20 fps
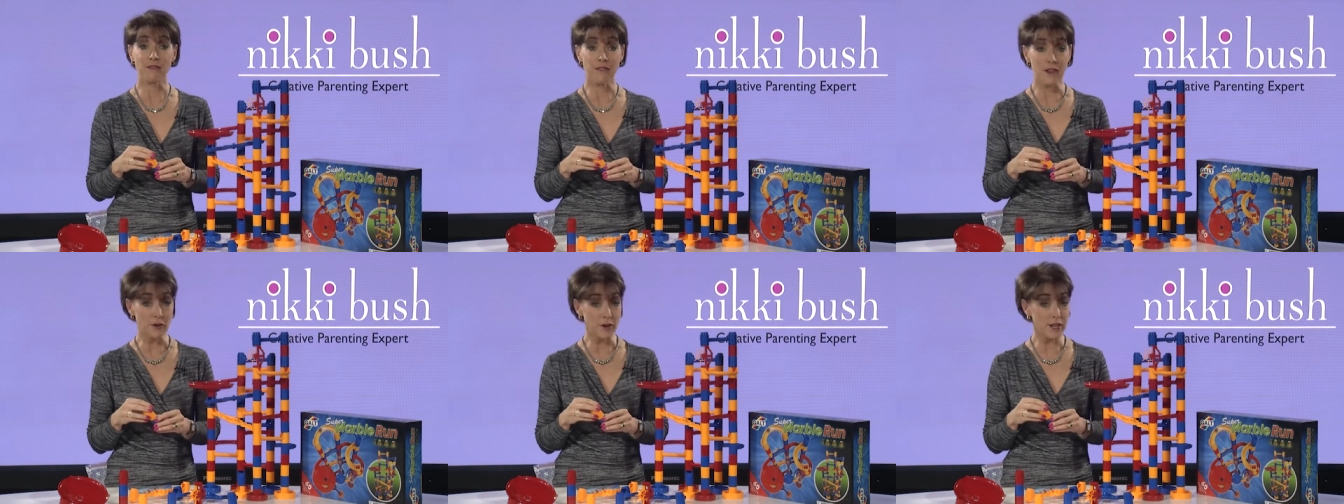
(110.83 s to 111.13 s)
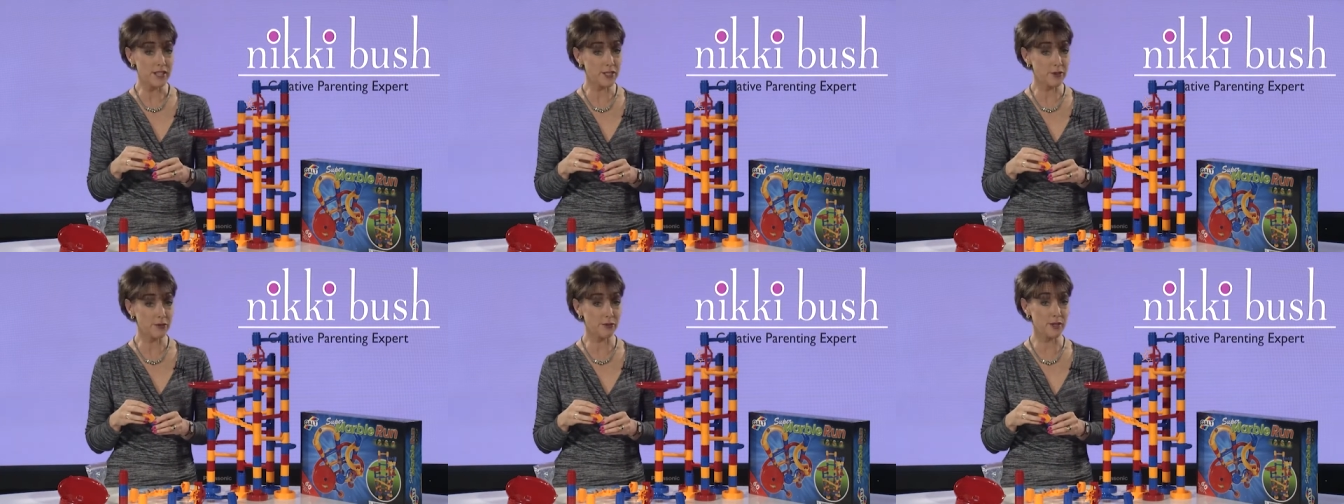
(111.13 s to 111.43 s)
very
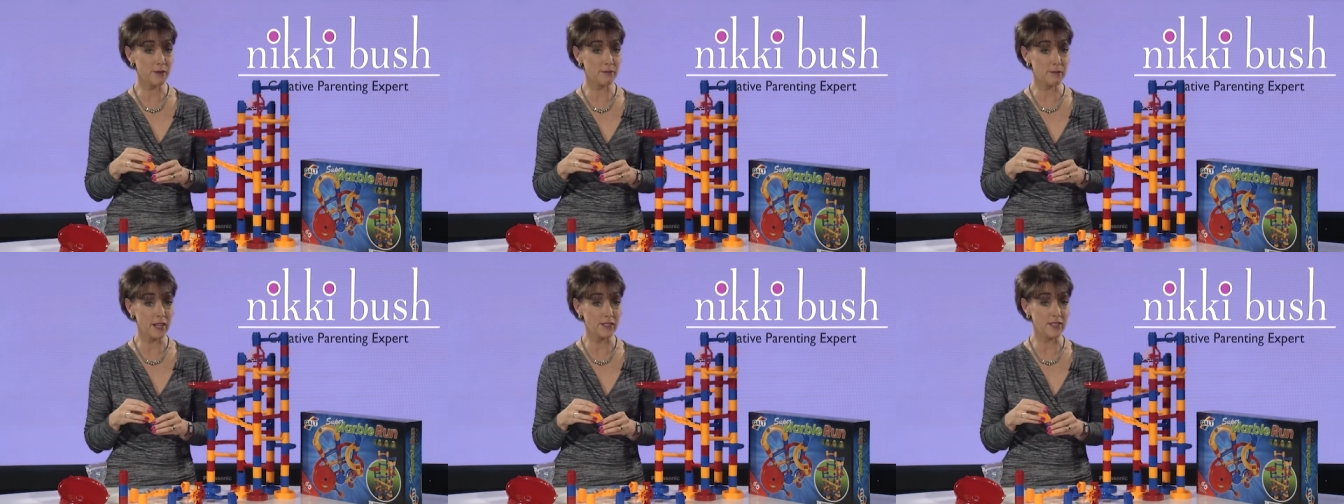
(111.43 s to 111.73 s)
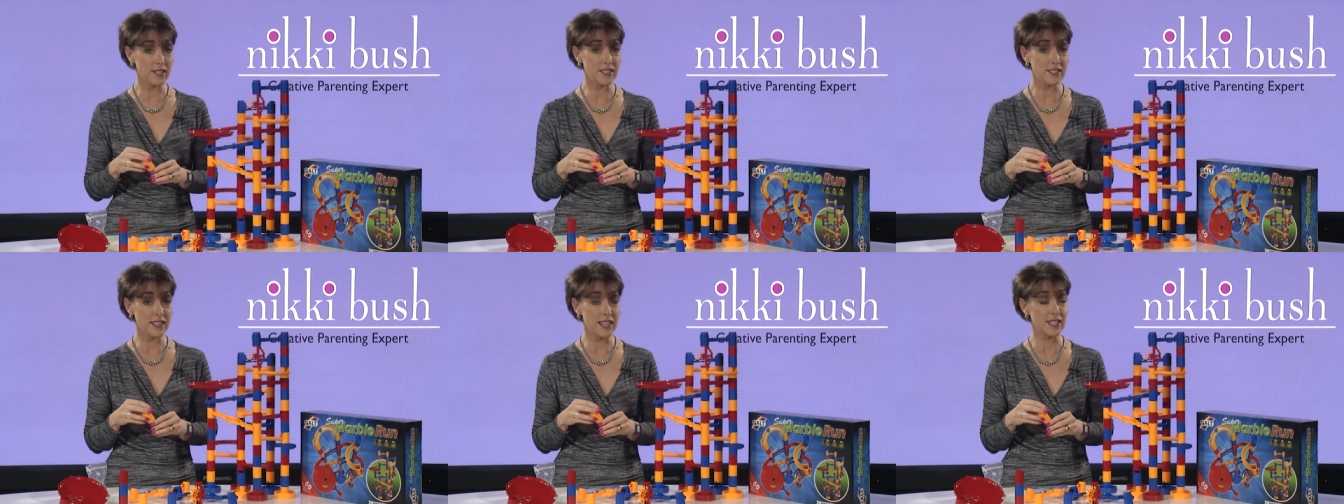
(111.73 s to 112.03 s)
different
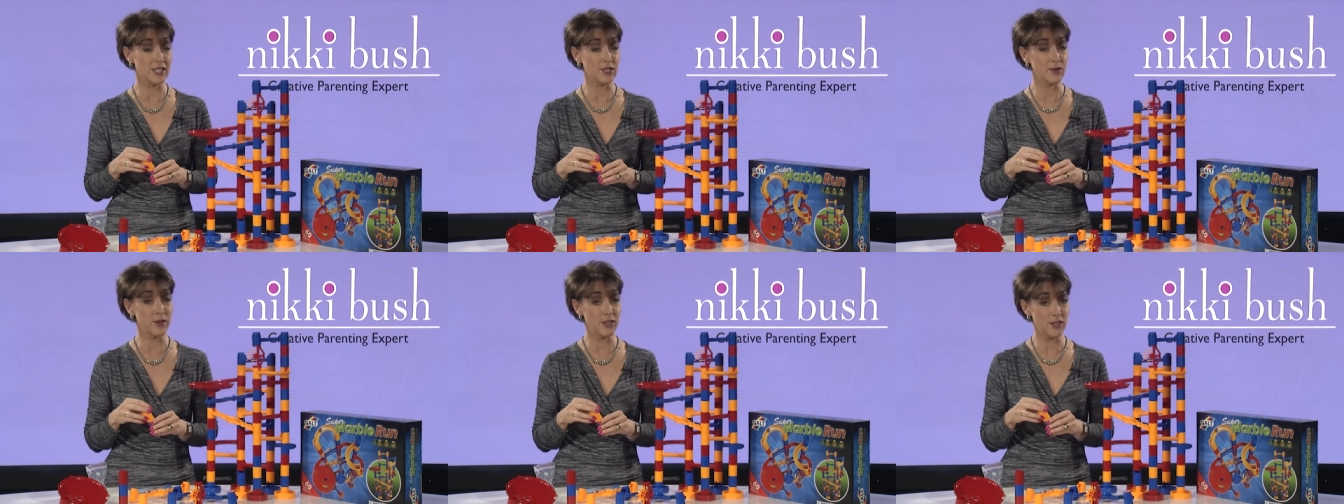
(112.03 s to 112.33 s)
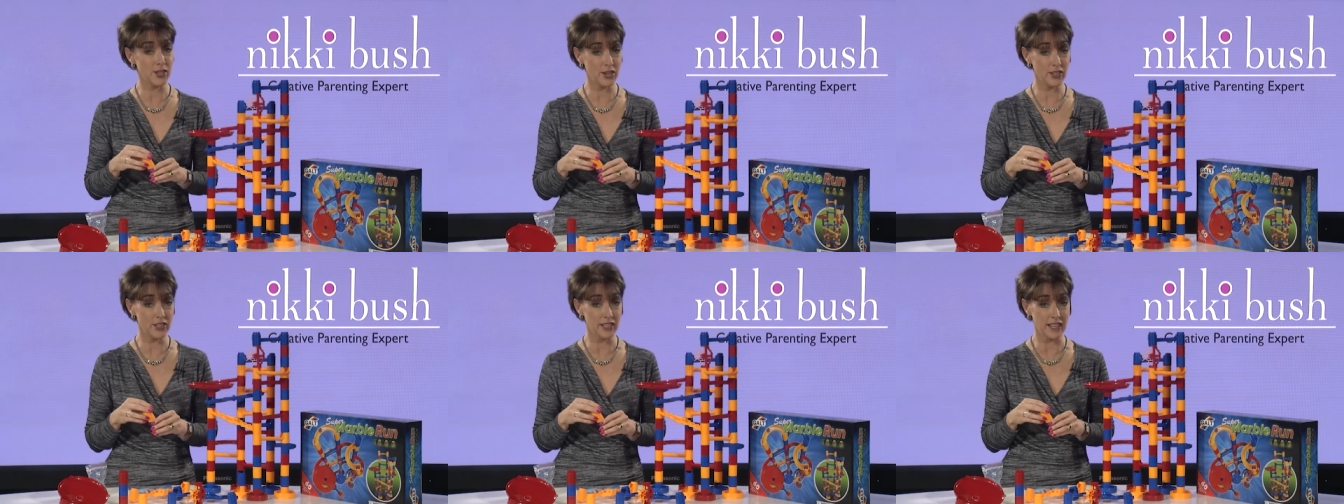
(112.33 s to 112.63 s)
multisensory
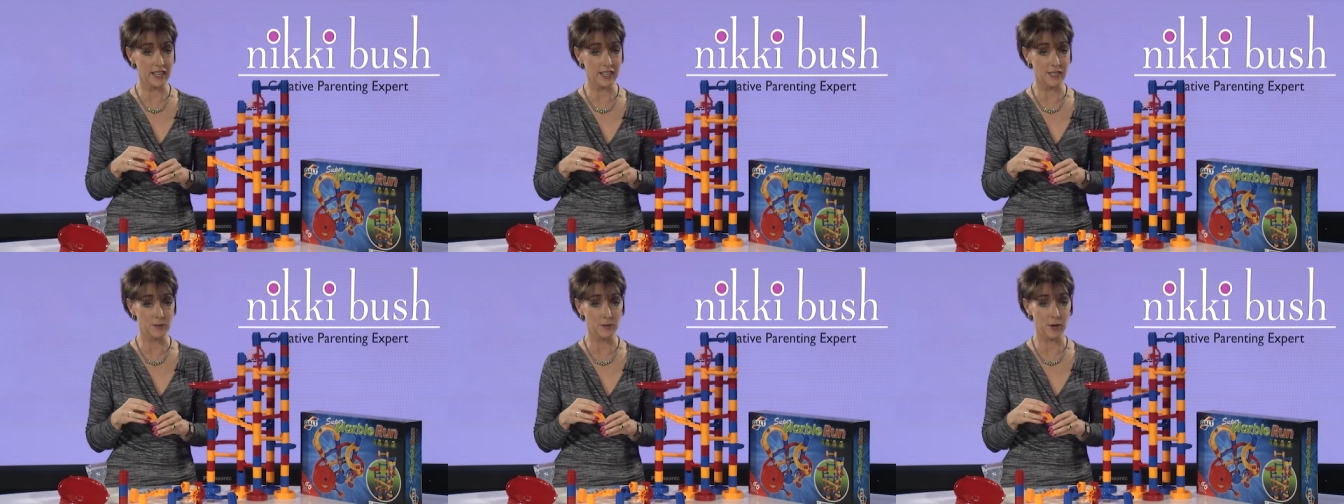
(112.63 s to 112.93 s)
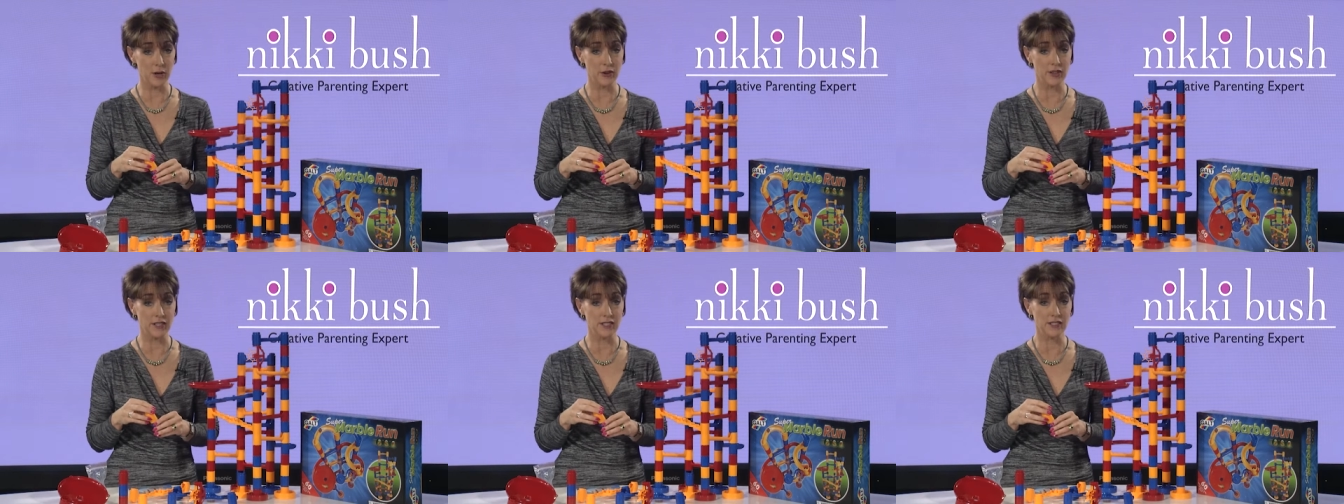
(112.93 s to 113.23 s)
learning
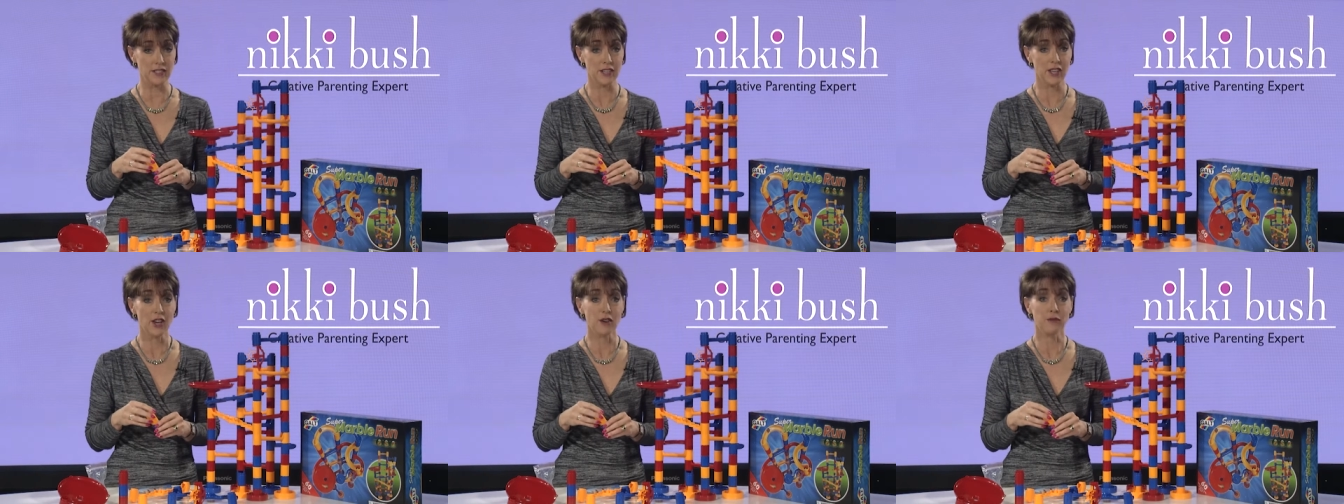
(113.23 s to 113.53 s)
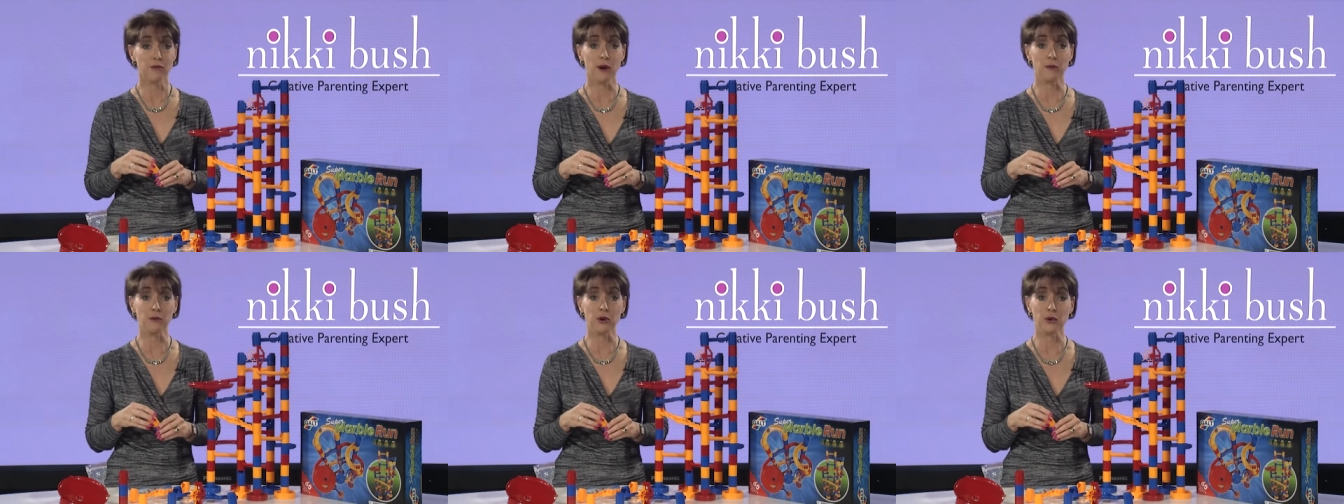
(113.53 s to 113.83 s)
experience
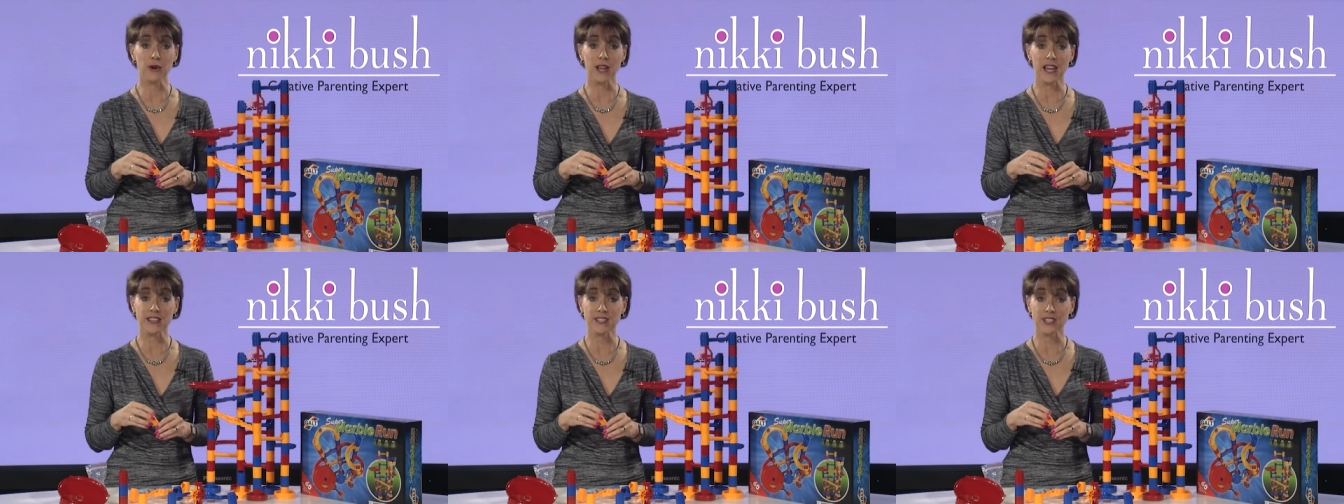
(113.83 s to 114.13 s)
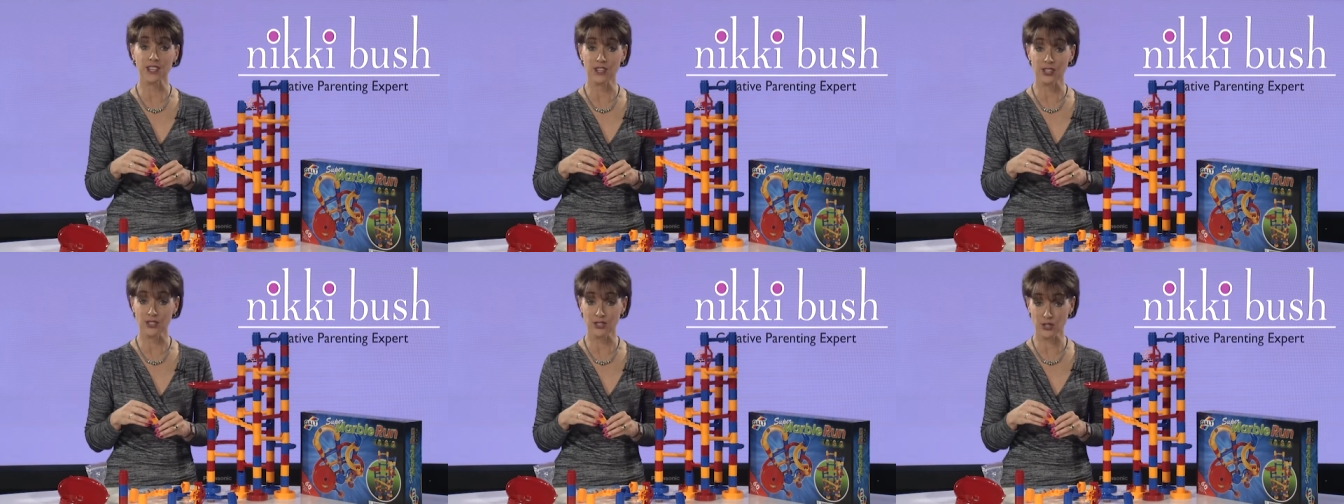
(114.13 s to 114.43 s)
from
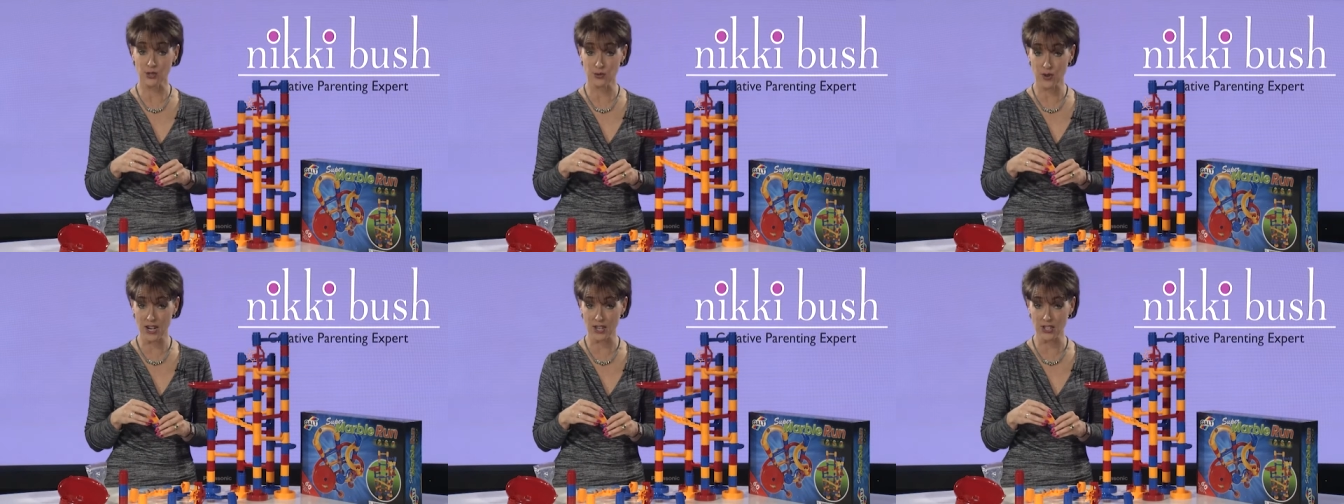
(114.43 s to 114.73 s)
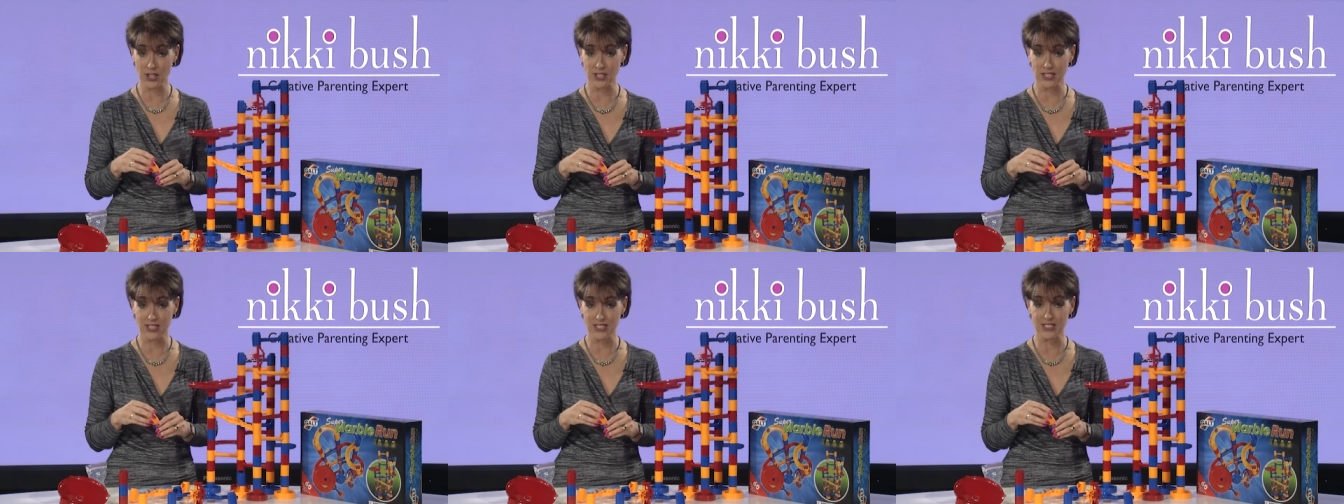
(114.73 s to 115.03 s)
creating
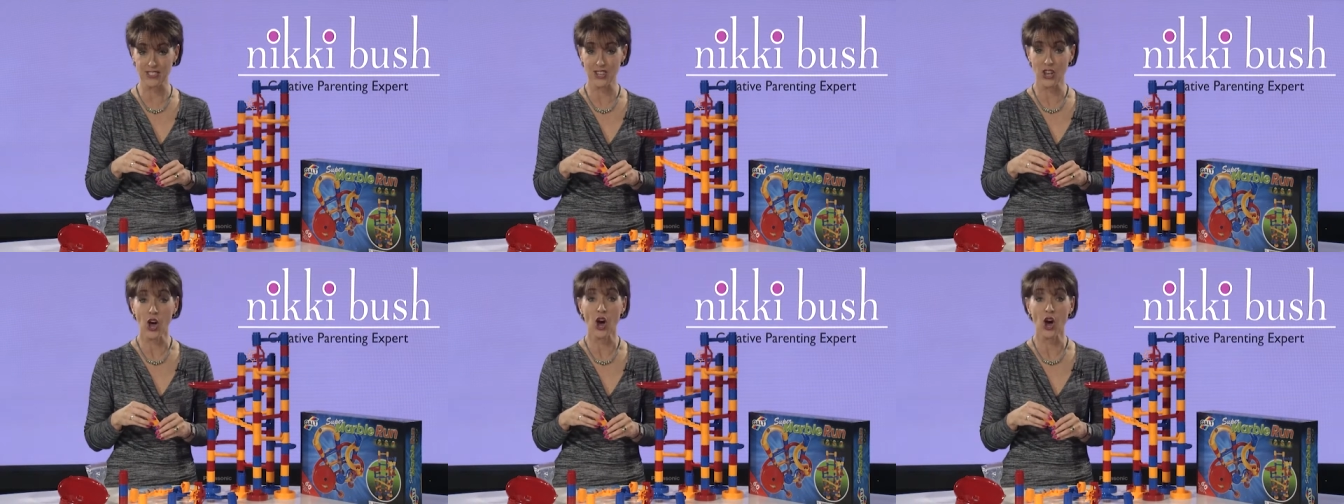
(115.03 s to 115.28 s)
constructions